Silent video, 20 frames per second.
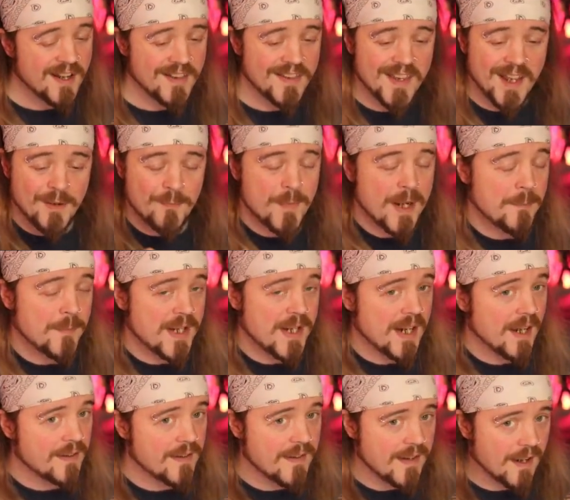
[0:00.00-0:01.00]
Then maybe
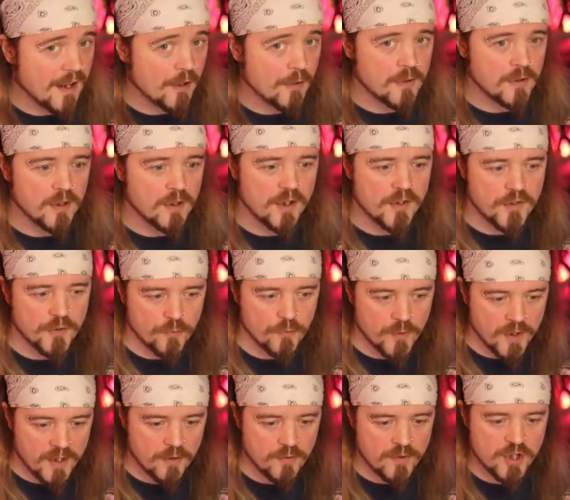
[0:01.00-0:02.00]
Andariel and
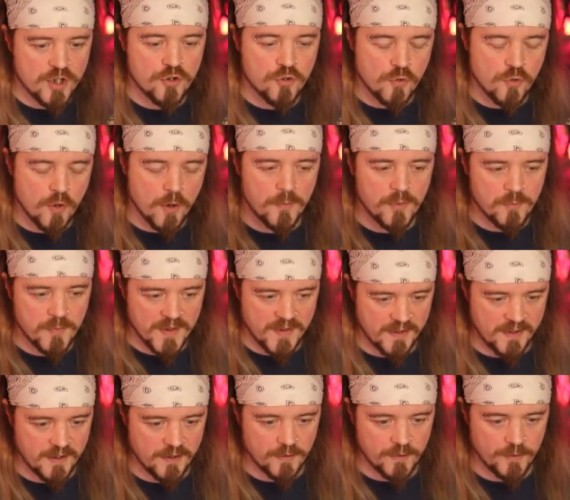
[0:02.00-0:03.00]
Duriel should drop
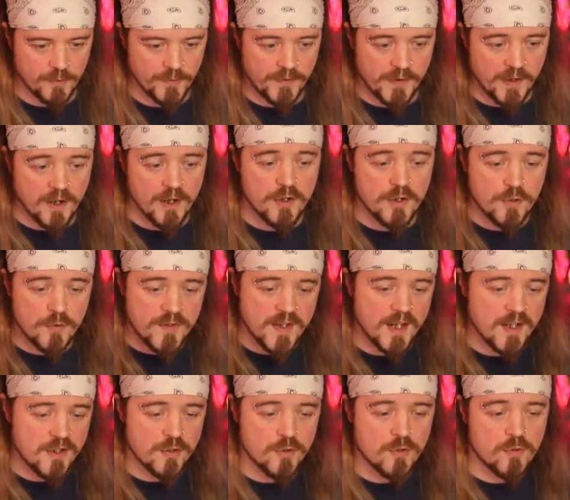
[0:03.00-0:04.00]
materials to
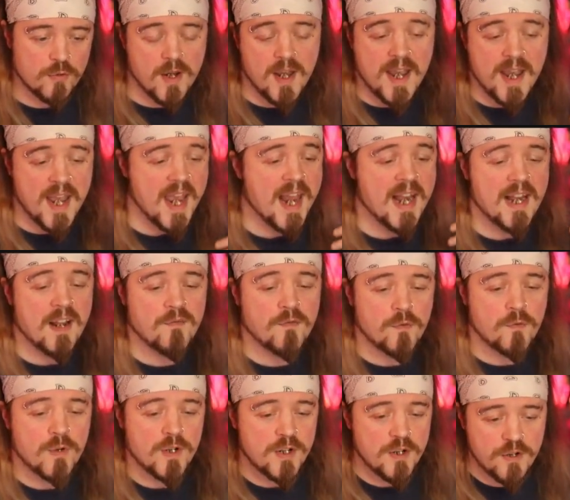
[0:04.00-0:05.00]
then do a
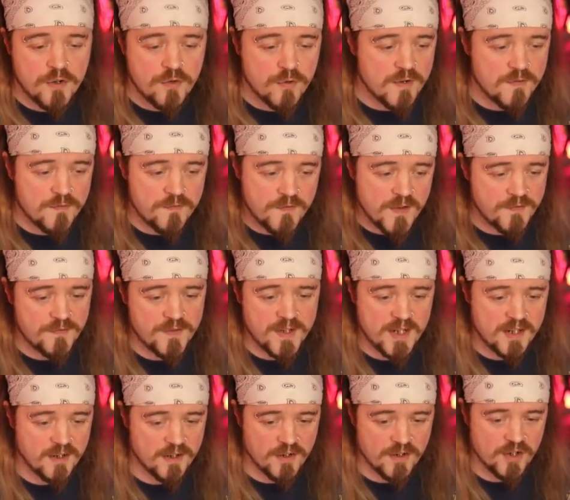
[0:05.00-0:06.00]
level 150
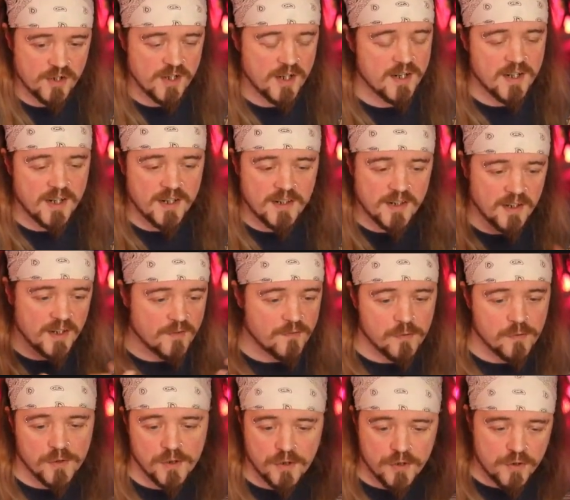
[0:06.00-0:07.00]
dungeon, and then the level
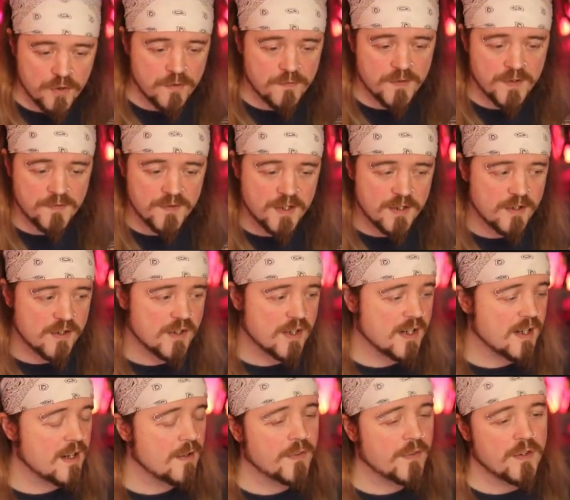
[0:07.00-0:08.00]
150 dungeon
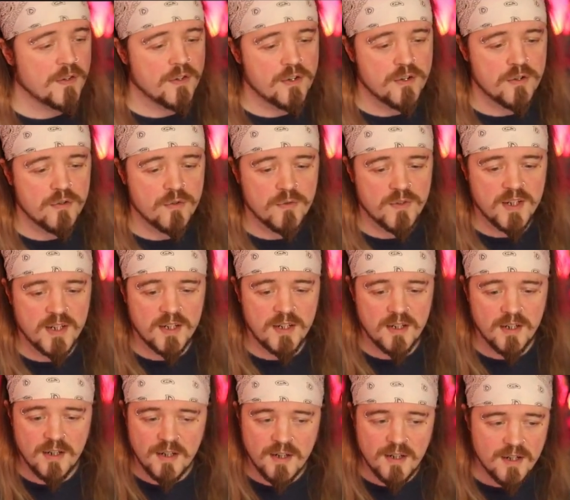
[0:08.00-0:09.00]
allows you to do the